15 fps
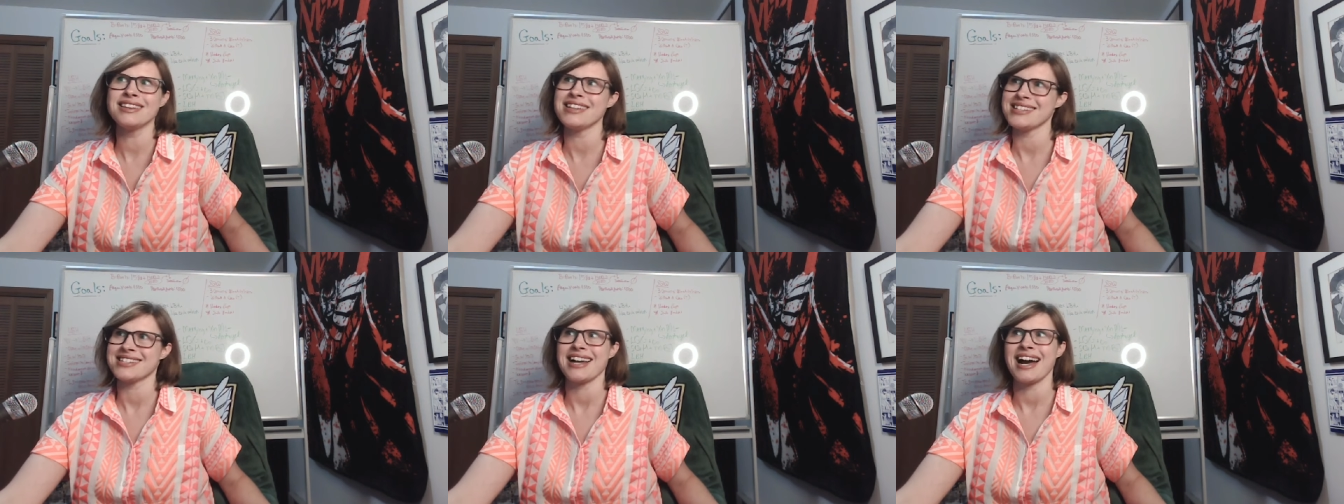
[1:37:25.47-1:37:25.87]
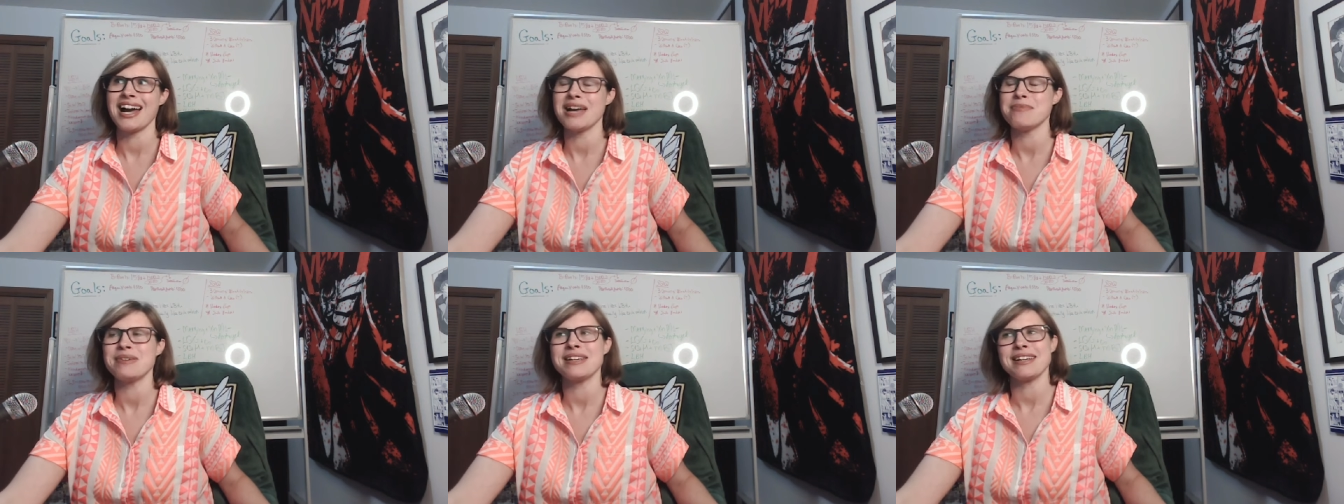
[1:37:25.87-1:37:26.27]
this
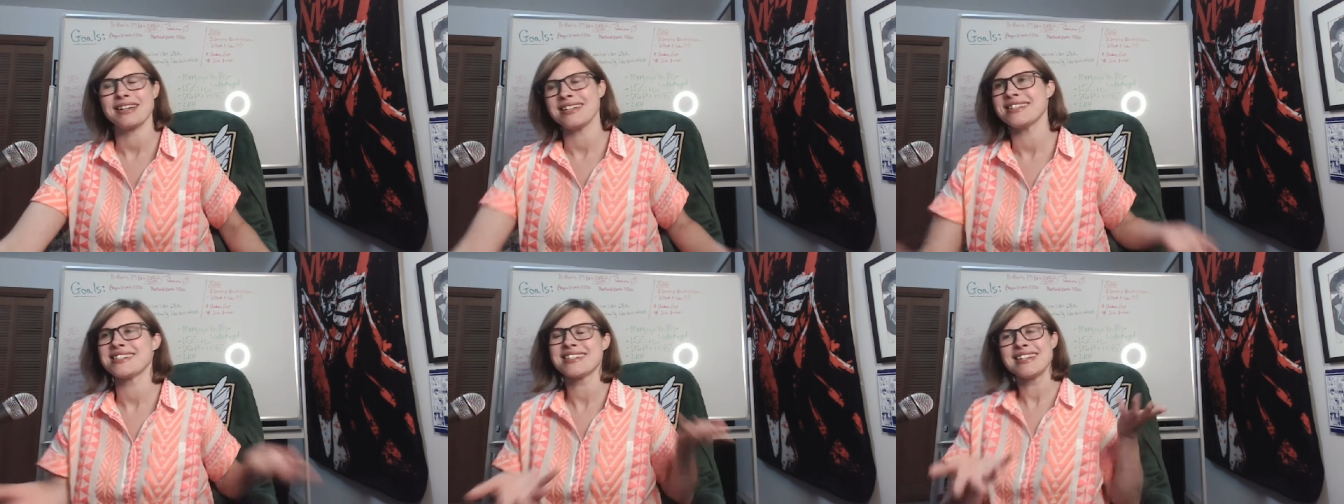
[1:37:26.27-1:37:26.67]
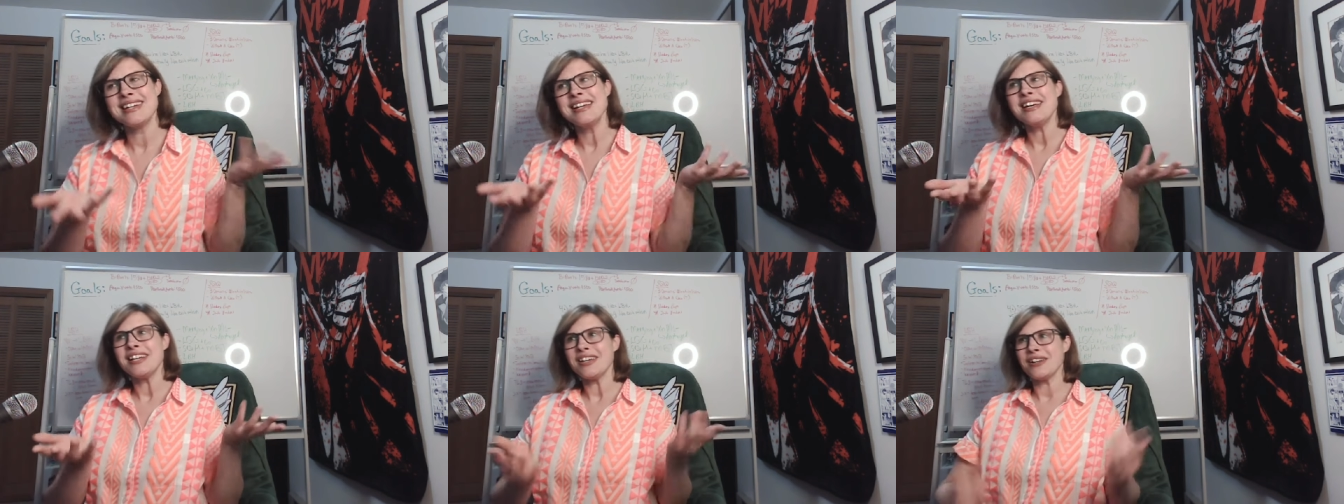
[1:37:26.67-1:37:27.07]
guy because,
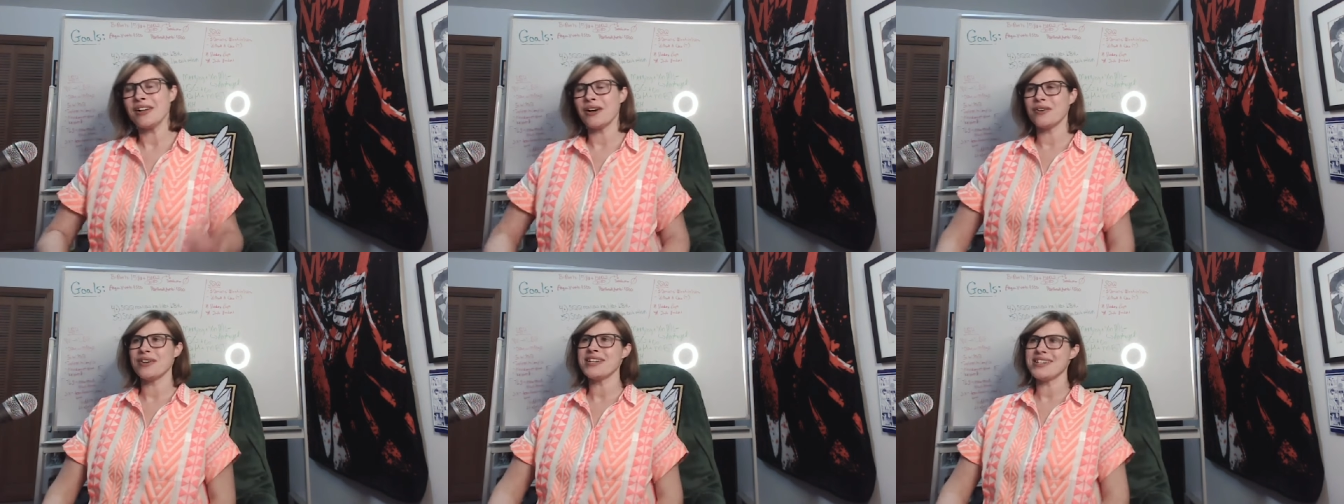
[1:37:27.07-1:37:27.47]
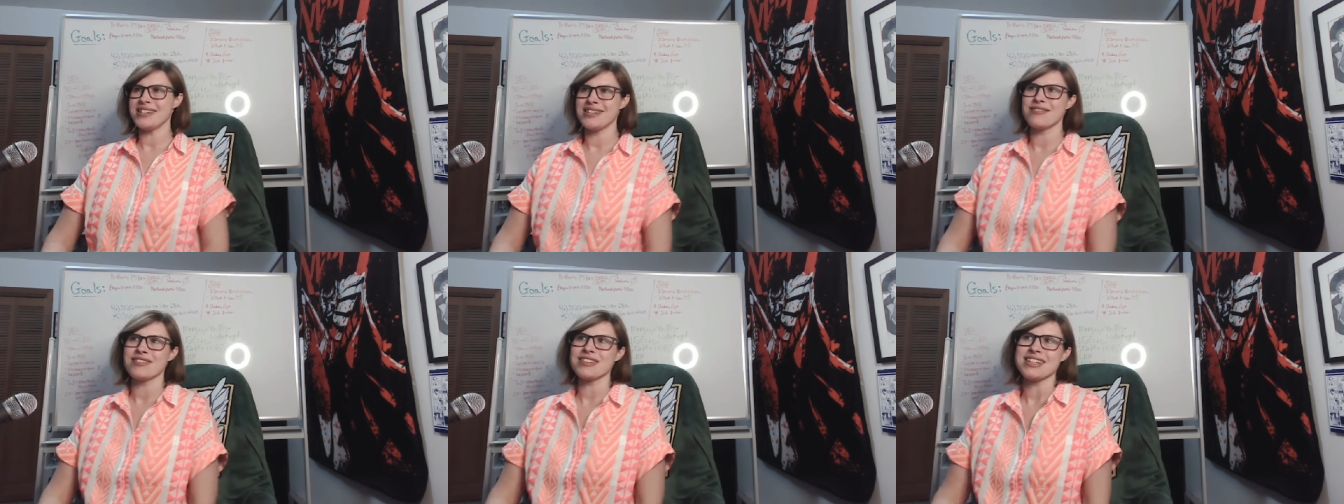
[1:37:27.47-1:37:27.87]
you know, he,
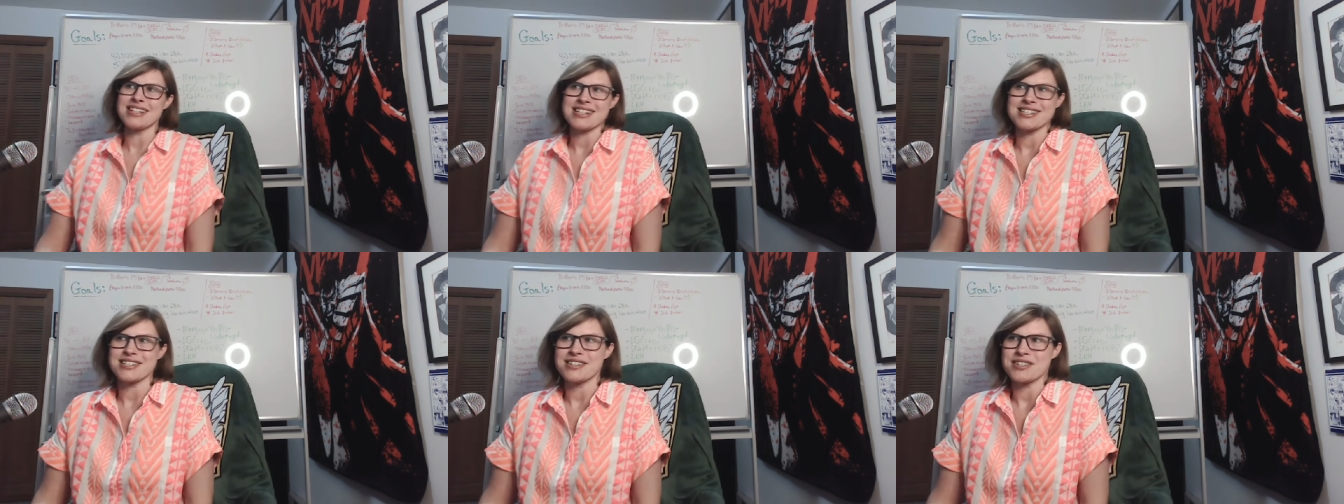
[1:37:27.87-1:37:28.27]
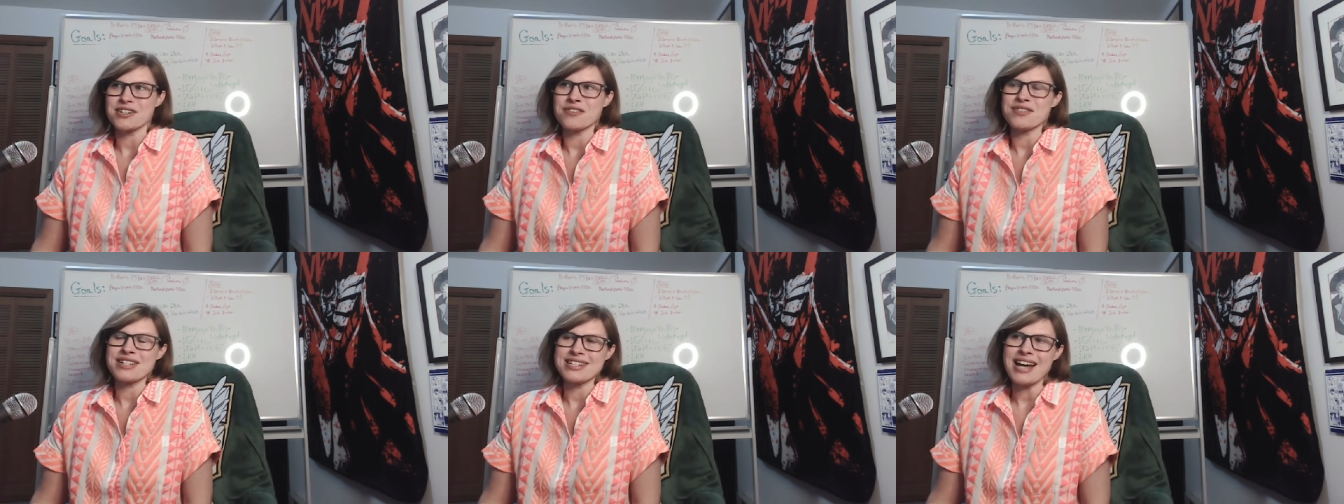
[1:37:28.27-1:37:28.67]
he really doesn't
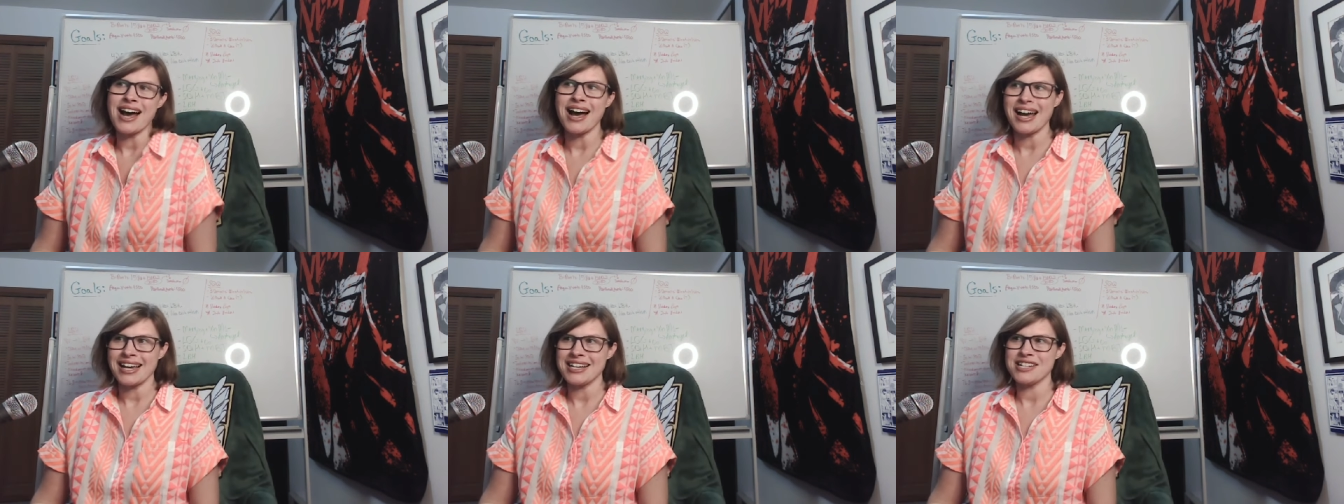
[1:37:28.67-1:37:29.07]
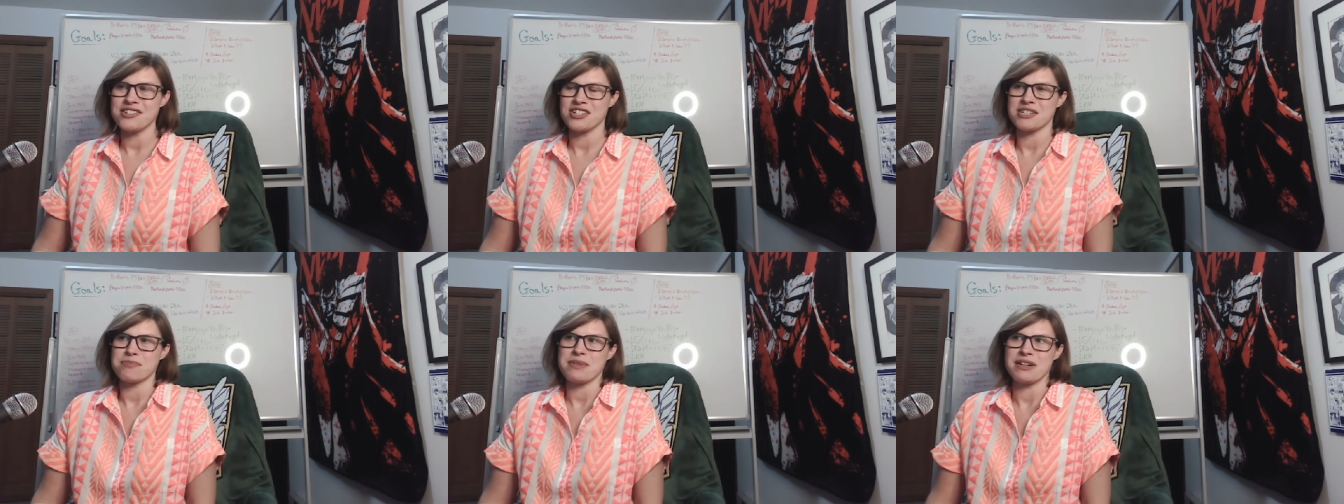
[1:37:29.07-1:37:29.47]
deserve to die. He's
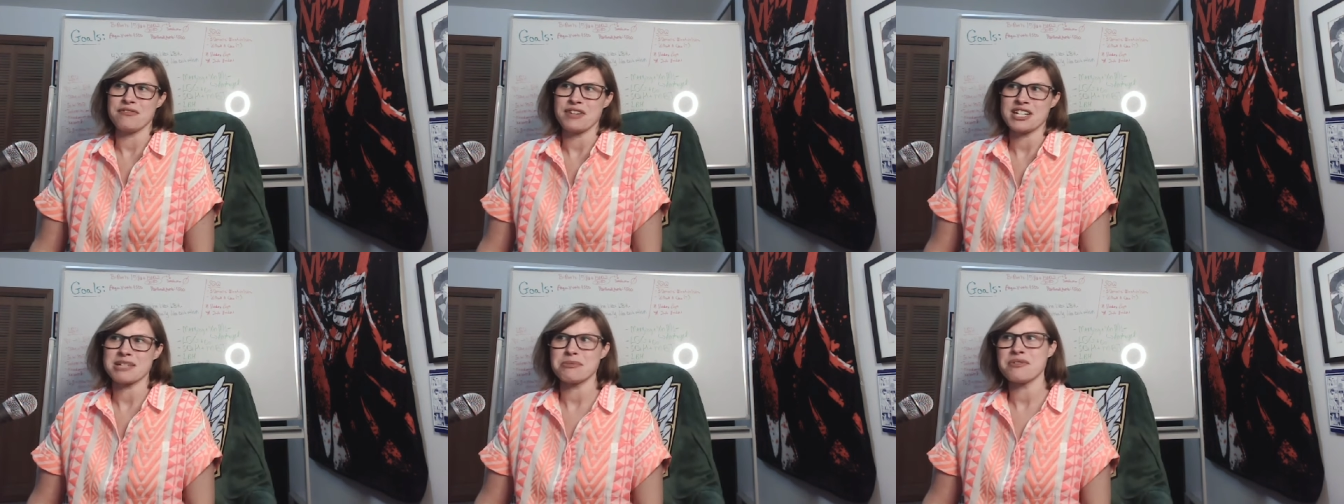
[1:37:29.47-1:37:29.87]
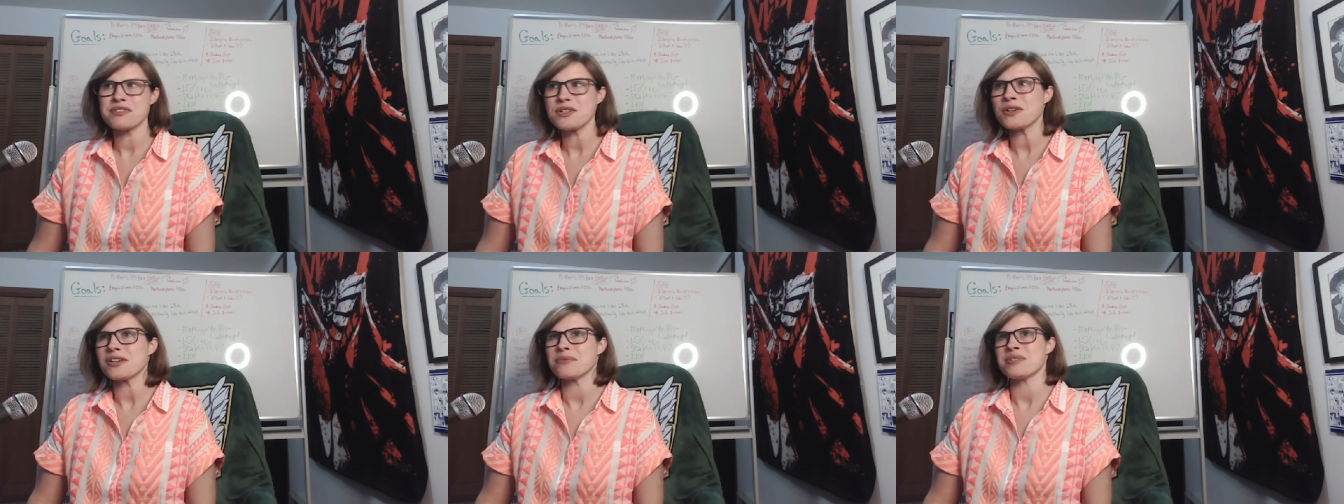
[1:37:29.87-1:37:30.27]
just been a victim of
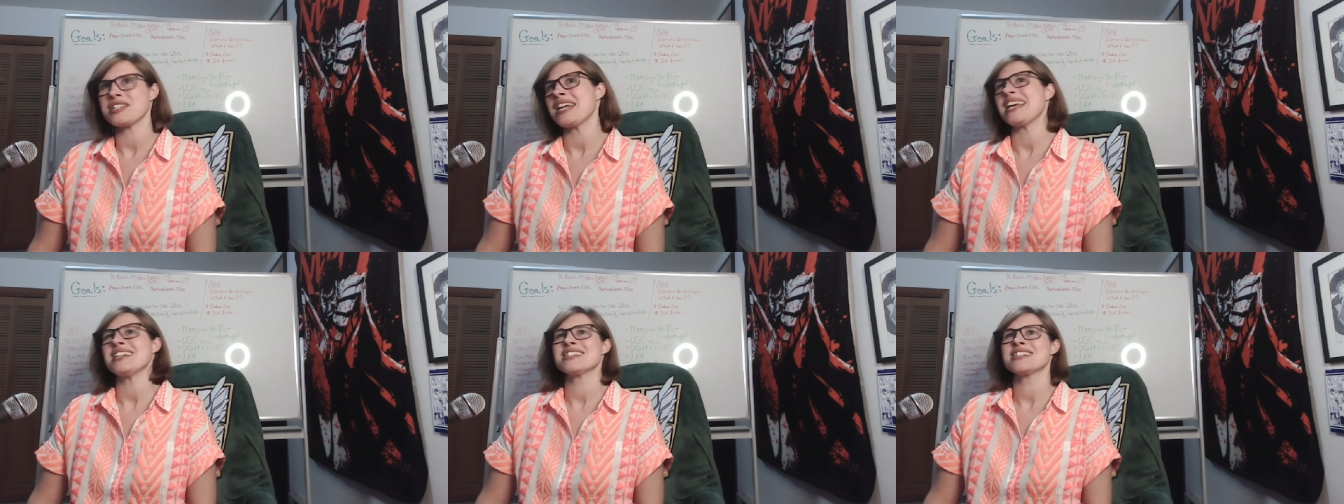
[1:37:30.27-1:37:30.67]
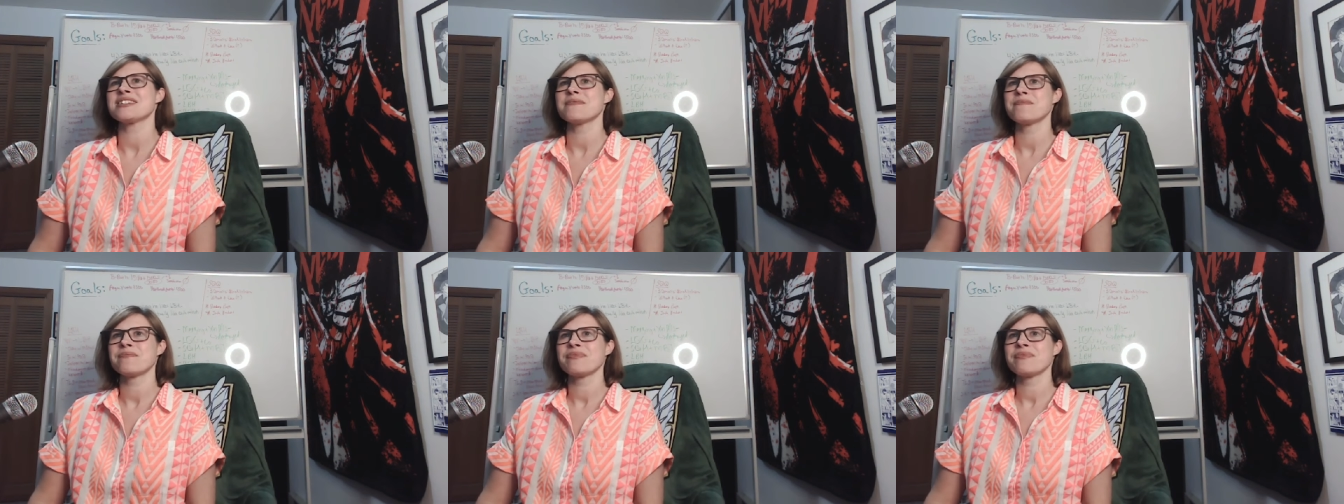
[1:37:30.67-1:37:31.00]
circumstance.